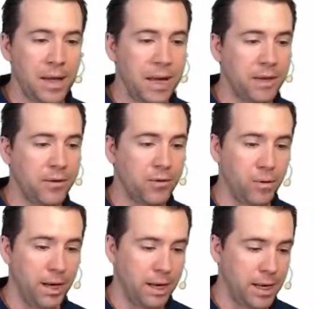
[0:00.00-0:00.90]
it's
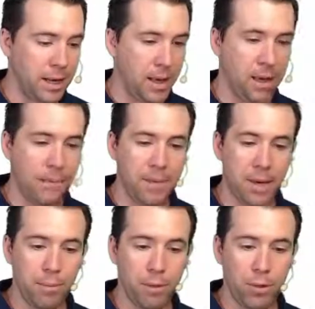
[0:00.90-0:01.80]
really
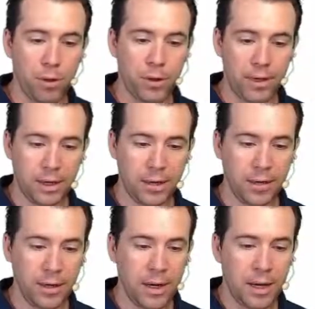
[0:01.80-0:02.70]

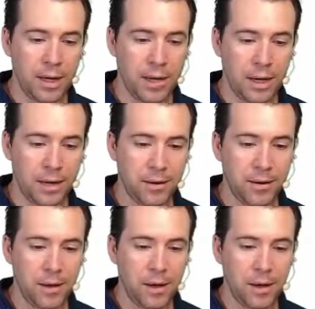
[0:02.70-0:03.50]
important that